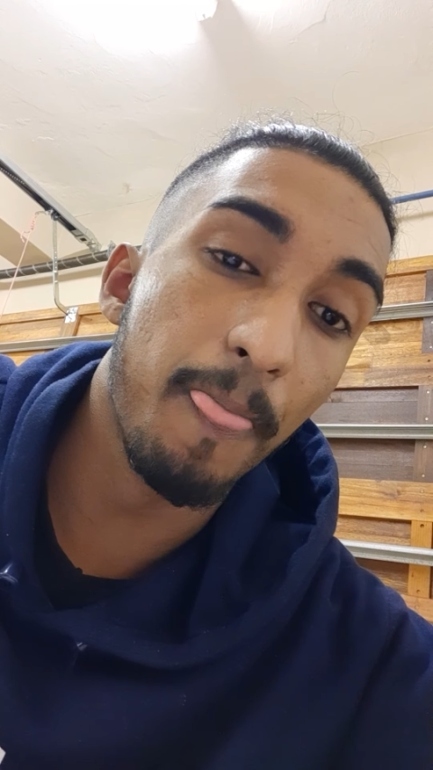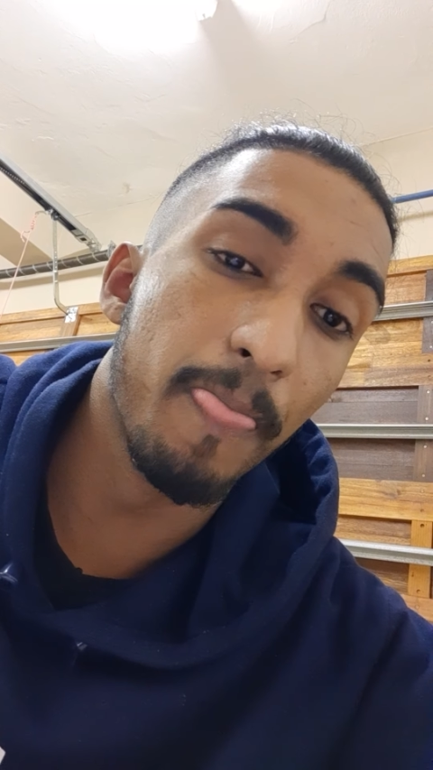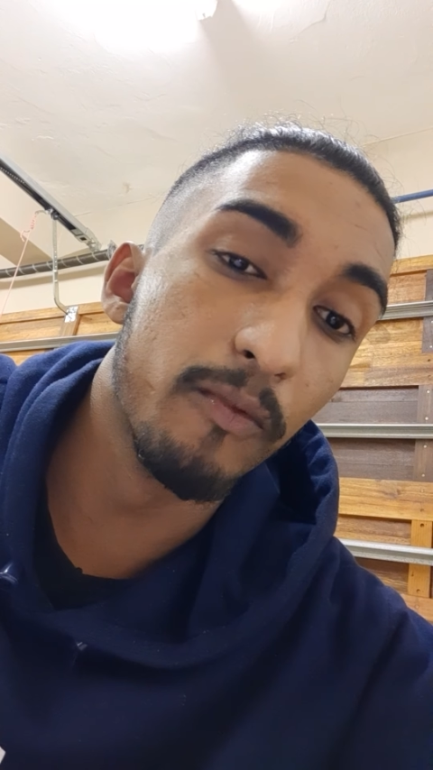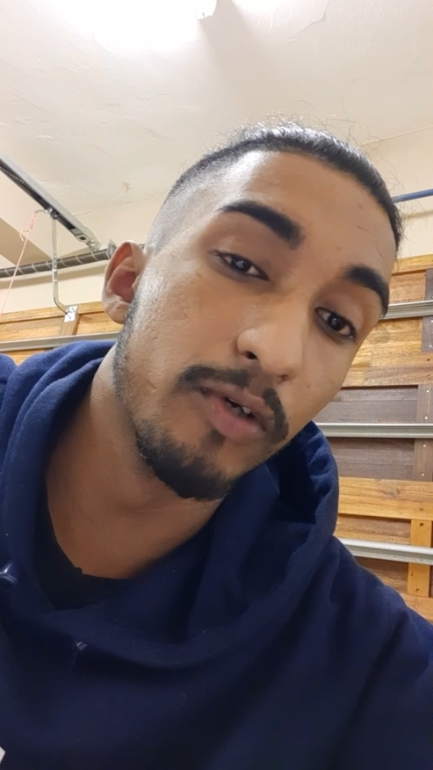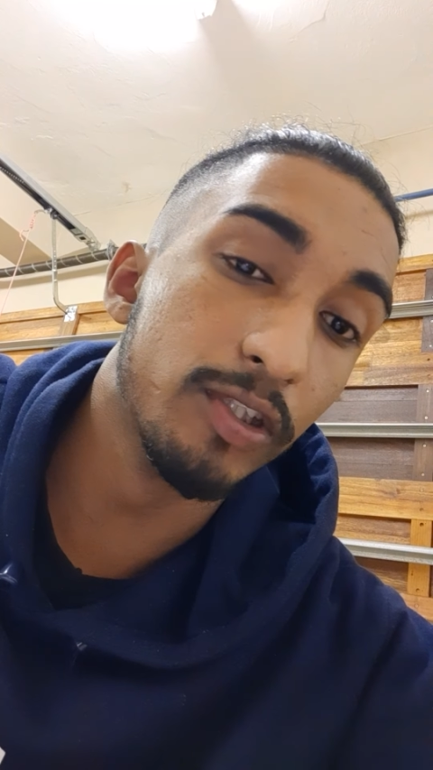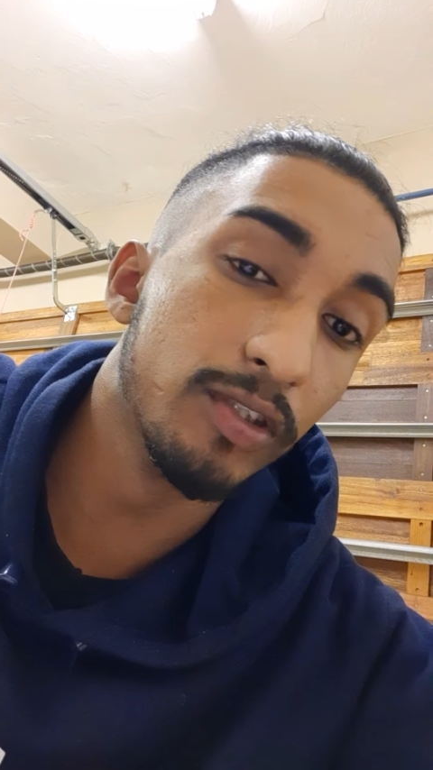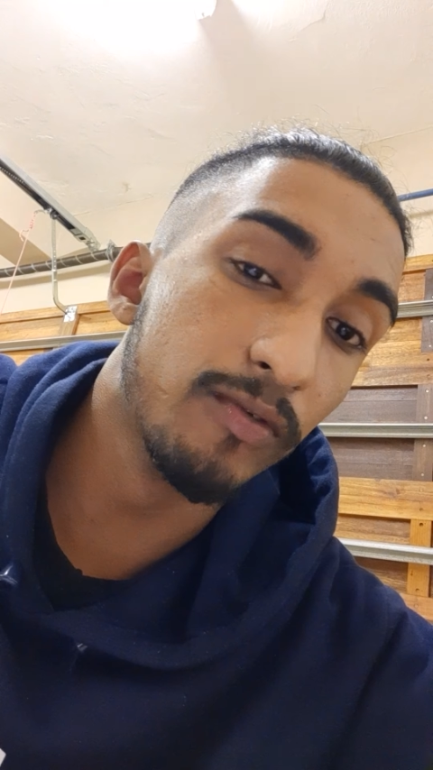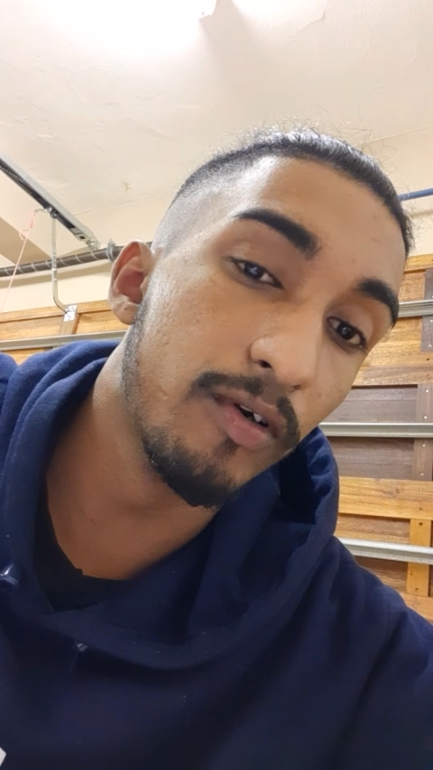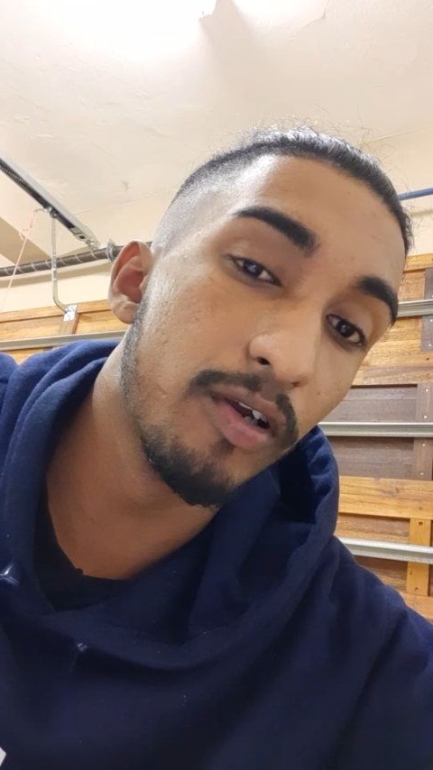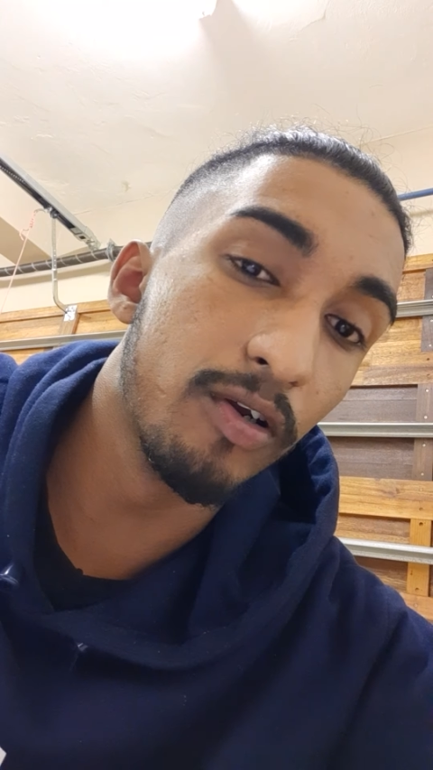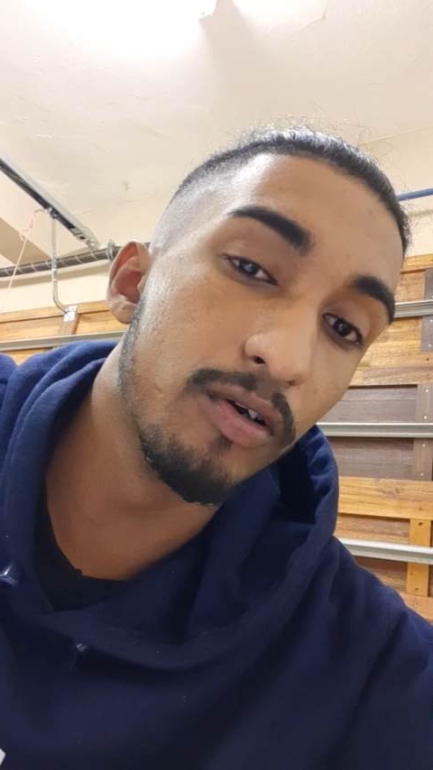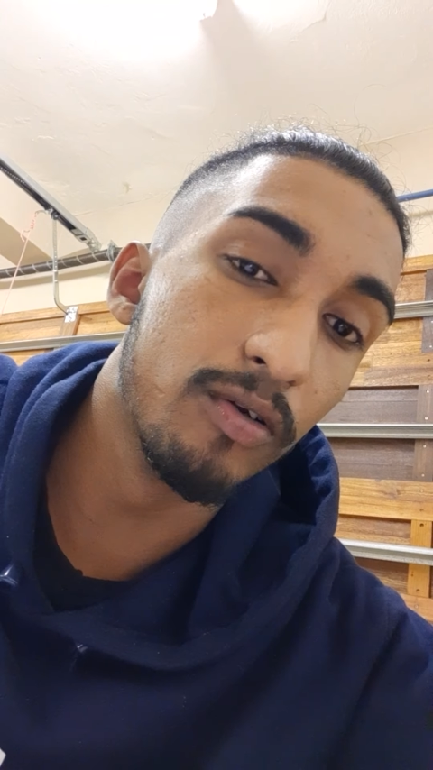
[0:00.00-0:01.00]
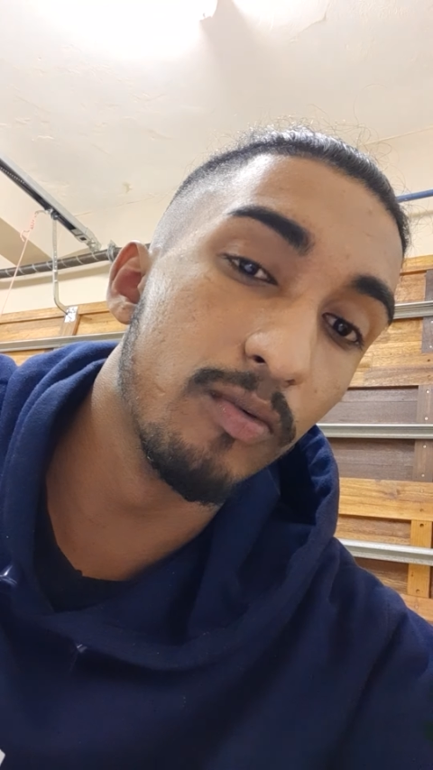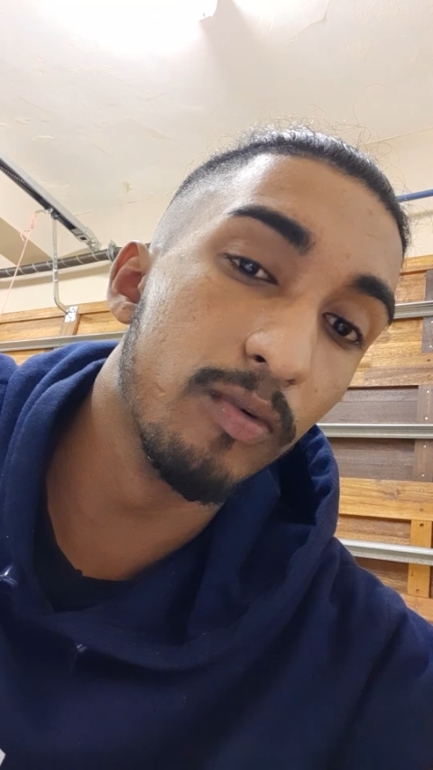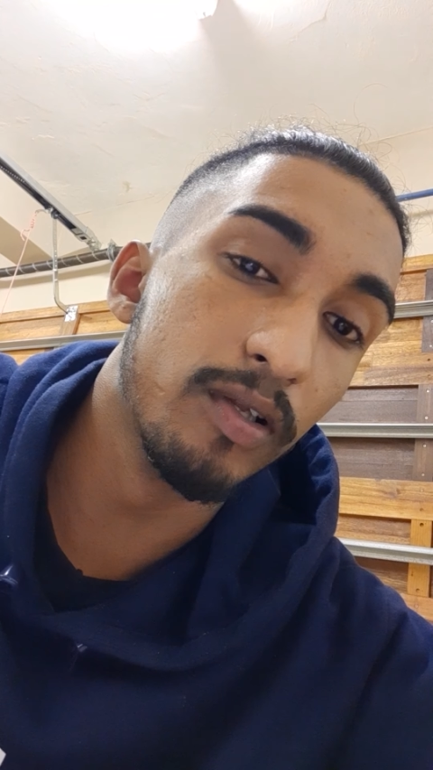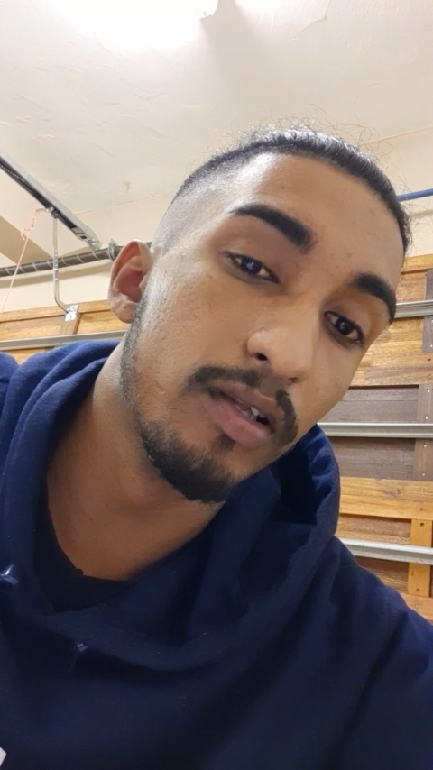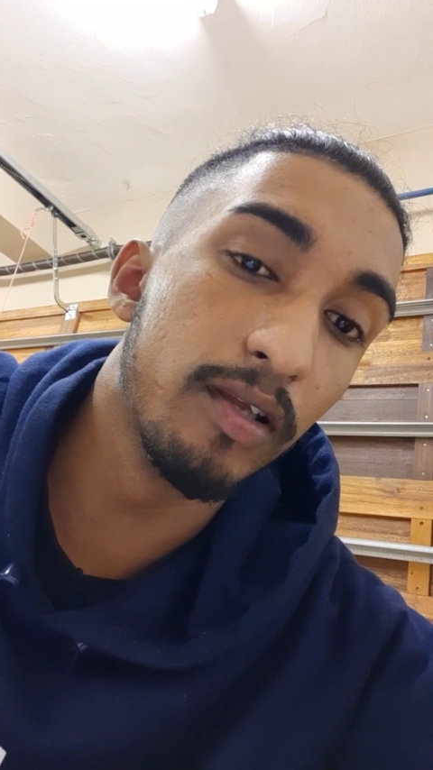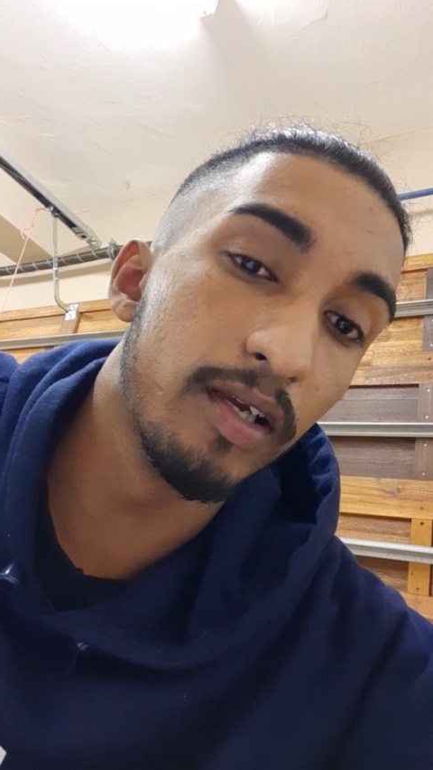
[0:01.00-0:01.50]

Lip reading: which is very good with